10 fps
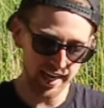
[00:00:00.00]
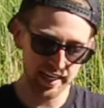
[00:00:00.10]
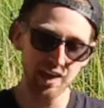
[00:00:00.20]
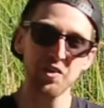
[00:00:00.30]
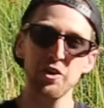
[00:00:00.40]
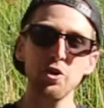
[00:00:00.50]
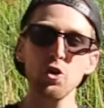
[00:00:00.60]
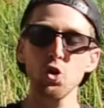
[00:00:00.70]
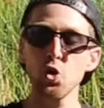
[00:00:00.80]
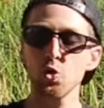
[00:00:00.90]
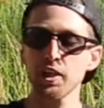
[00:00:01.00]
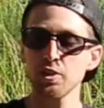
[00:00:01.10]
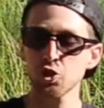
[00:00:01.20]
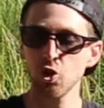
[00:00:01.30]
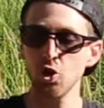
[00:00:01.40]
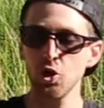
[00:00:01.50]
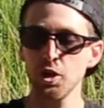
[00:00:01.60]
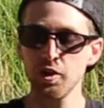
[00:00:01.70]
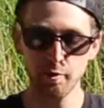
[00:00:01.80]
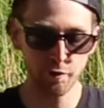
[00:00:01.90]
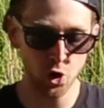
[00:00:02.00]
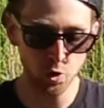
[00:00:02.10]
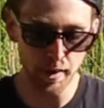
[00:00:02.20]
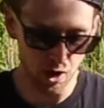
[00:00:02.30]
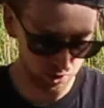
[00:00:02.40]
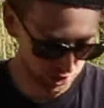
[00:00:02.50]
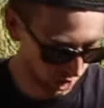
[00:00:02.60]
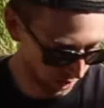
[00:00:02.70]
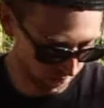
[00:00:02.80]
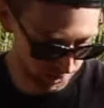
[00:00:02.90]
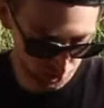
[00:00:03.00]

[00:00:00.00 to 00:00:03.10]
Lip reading: like how the new controller, the phone mounts on the